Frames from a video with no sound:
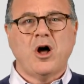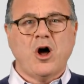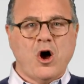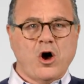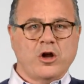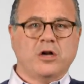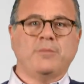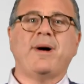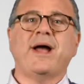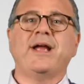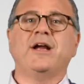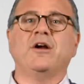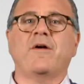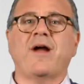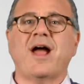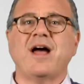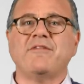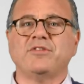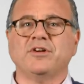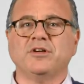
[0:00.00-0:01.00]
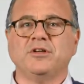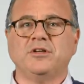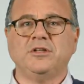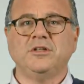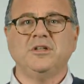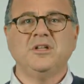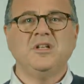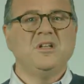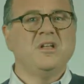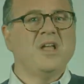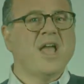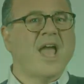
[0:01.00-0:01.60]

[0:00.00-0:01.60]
autobiographical,